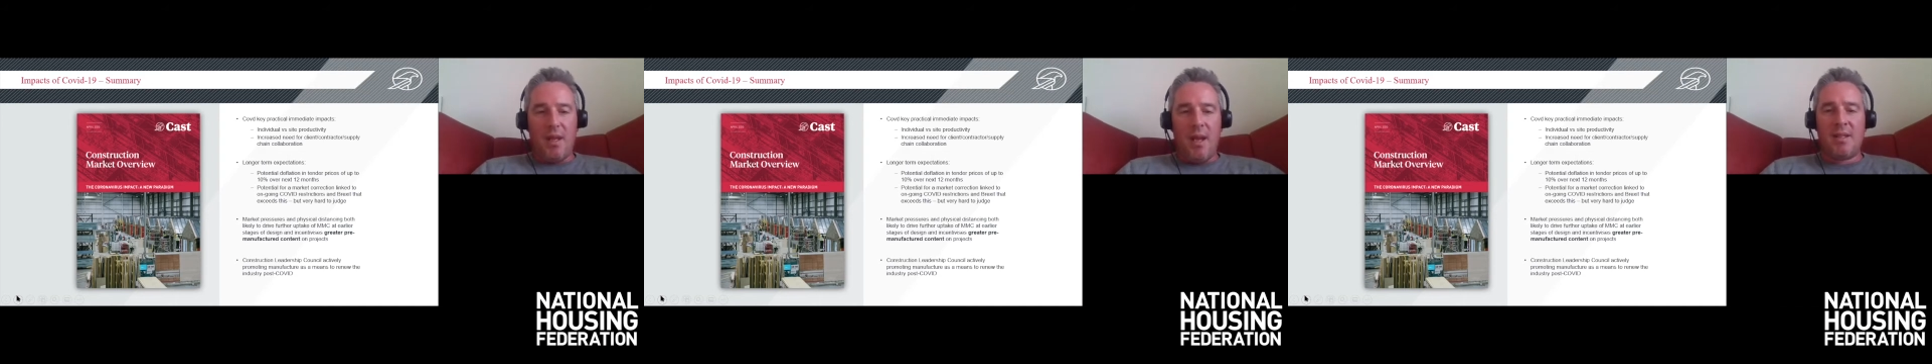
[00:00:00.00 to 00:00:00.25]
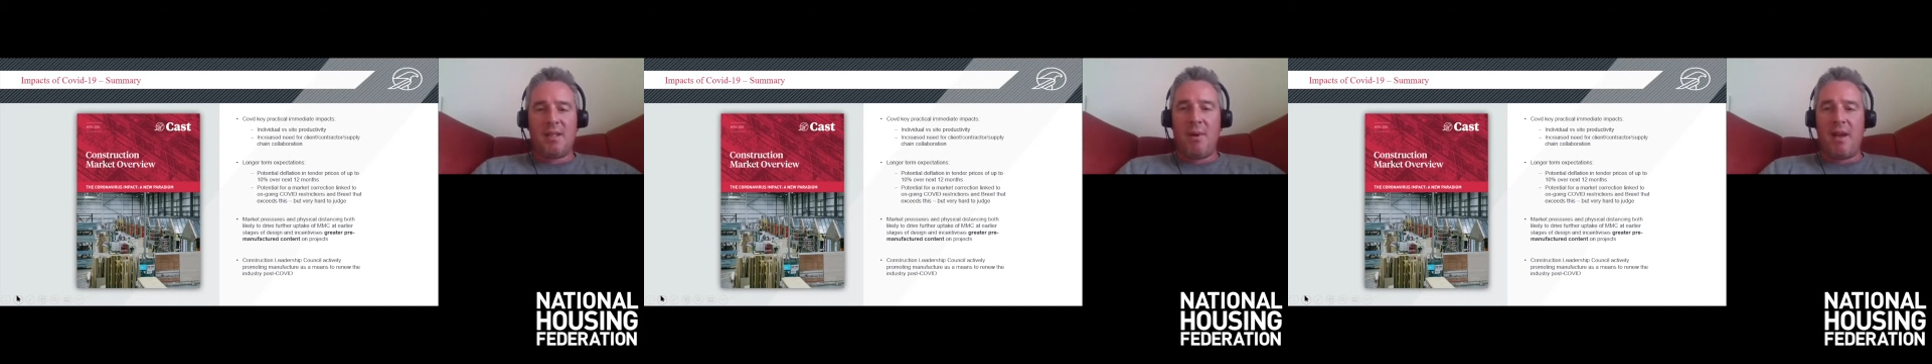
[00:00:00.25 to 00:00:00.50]

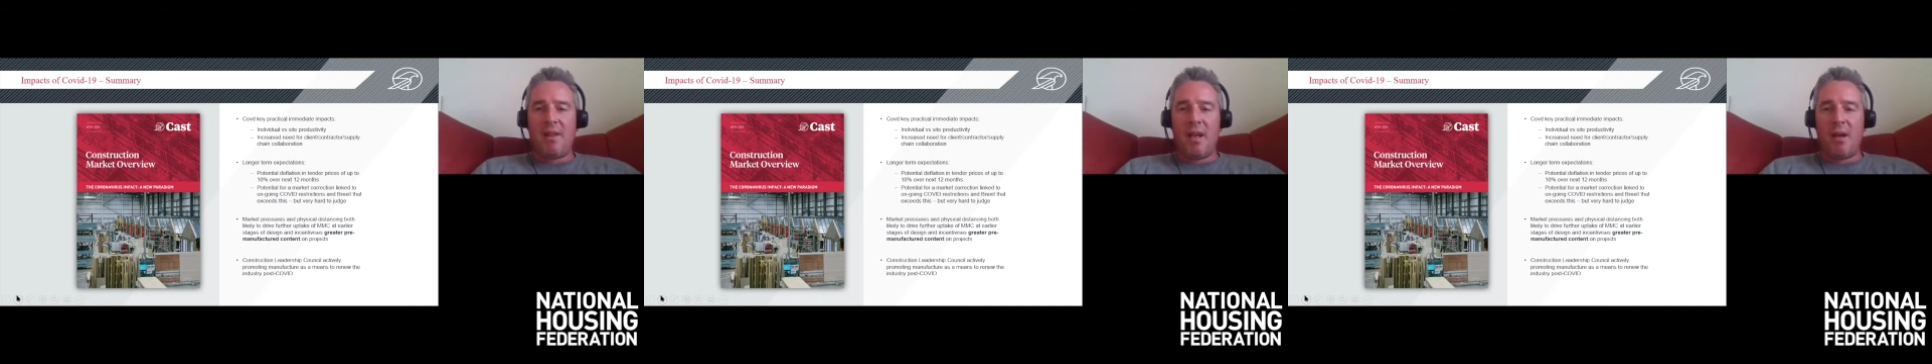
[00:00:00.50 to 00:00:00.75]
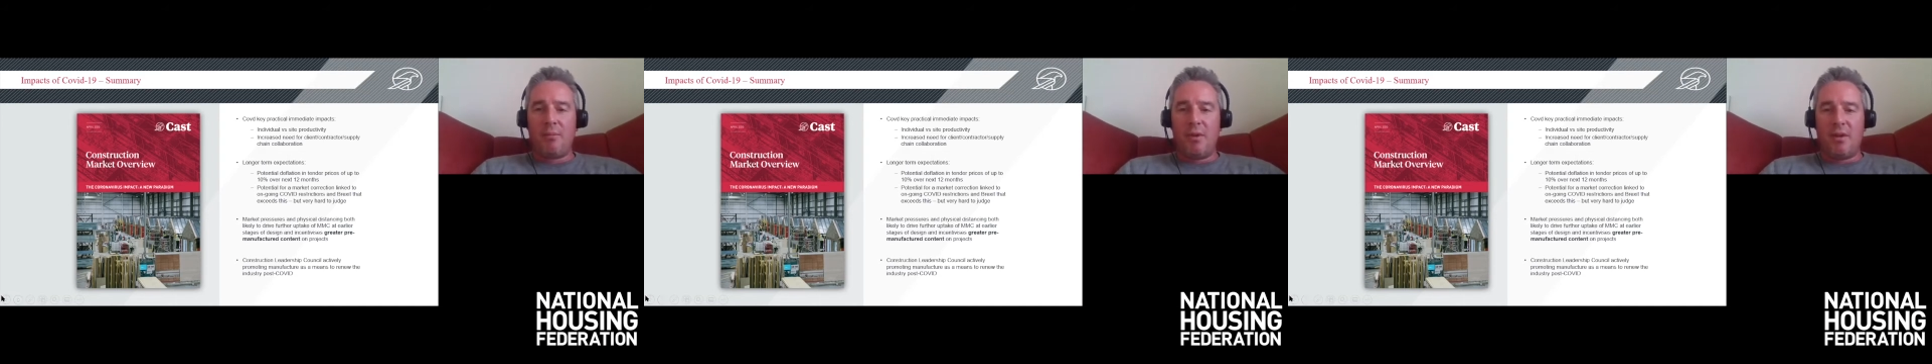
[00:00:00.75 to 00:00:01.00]
And to back that
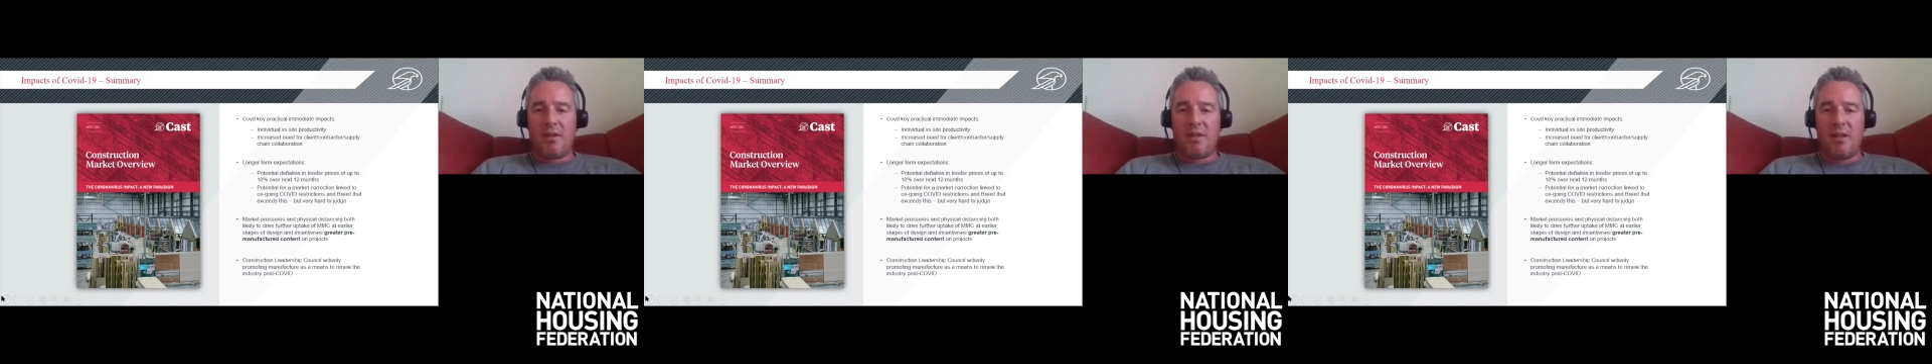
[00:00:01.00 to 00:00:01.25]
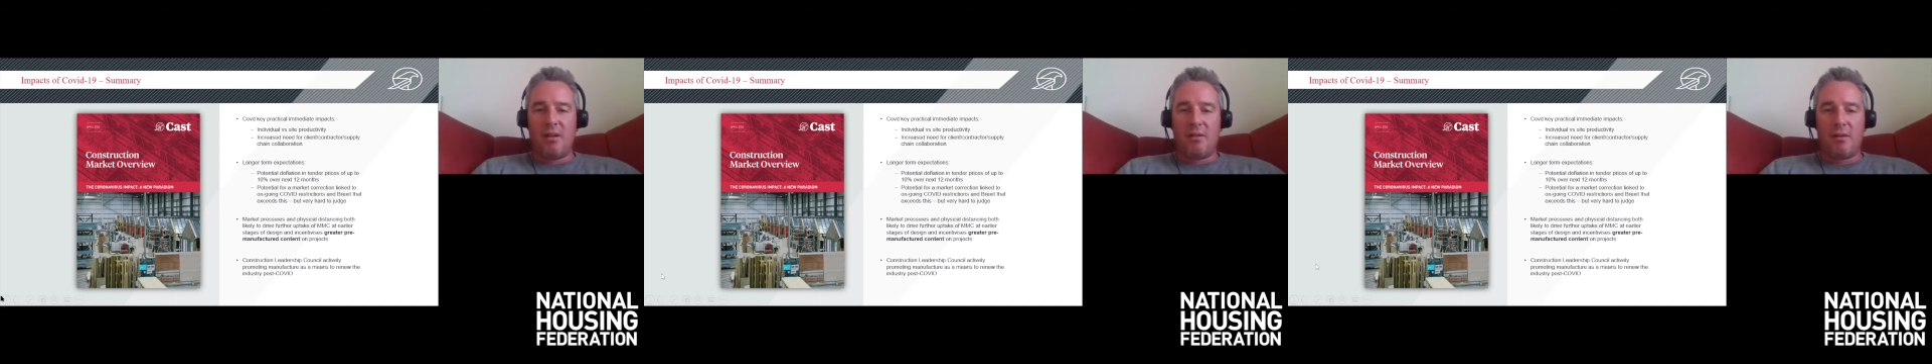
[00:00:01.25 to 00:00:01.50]
up, you can see
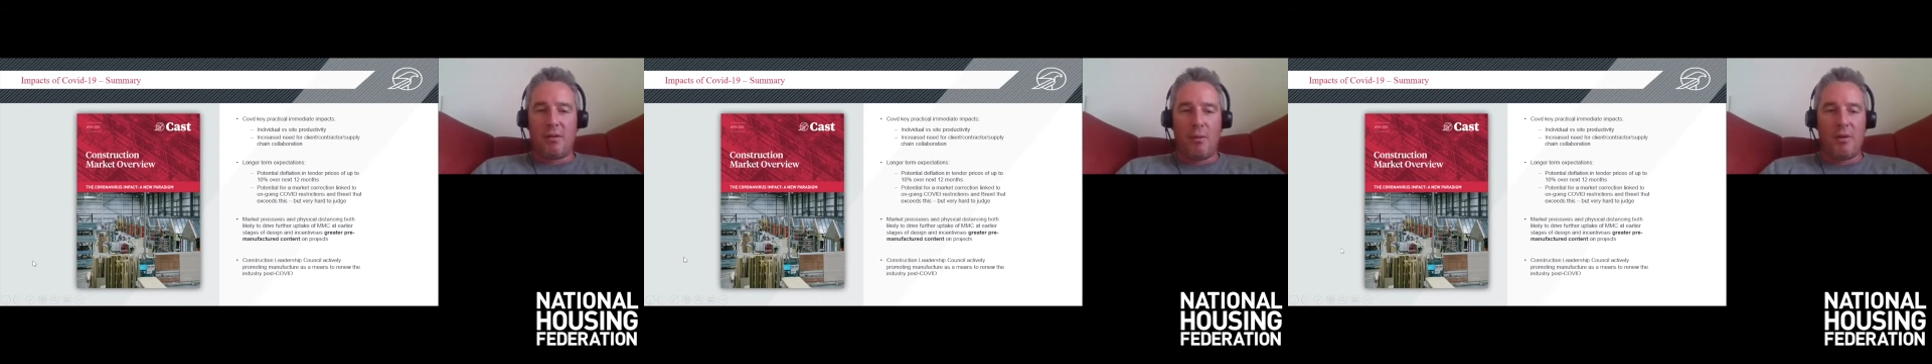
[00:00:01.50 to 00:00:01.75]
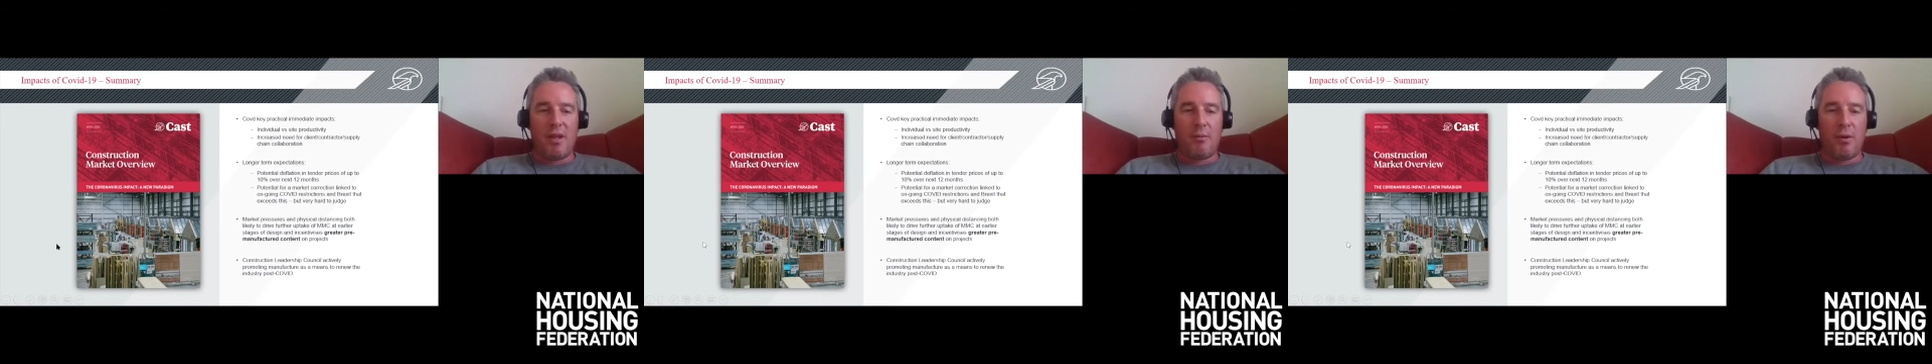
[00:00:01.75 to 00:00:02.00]
that the
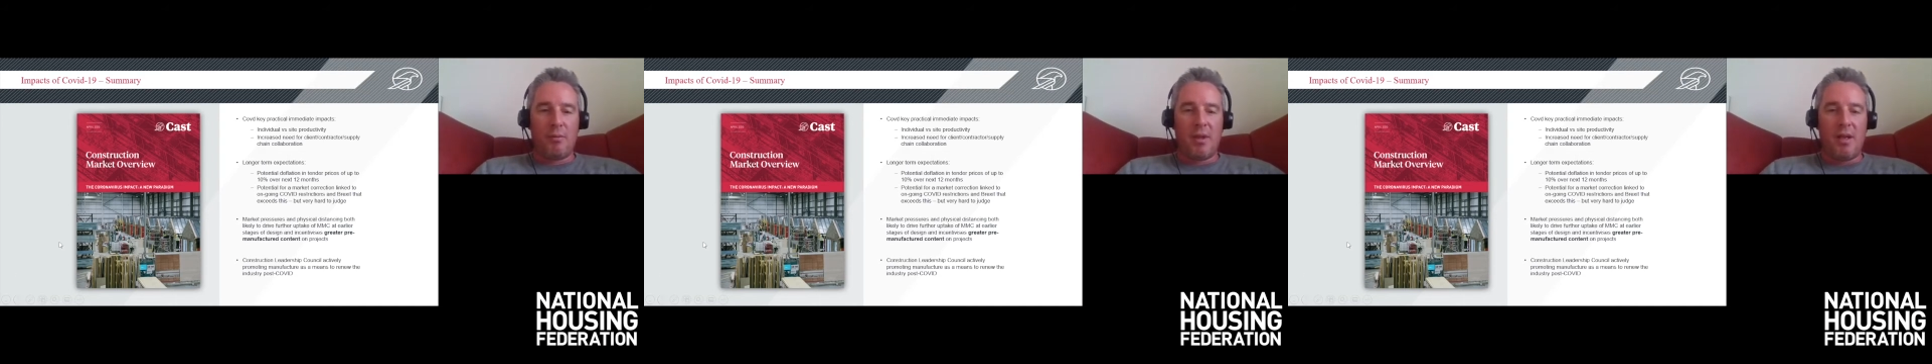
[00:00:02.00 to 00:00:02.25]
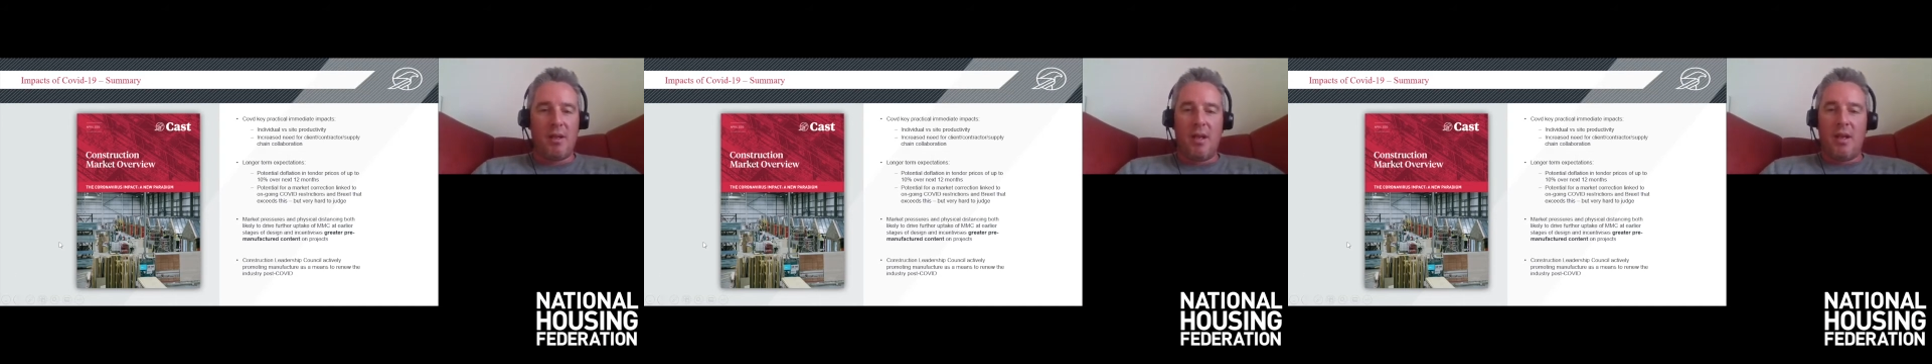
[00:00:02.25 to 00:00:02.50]
comment at the bottom there,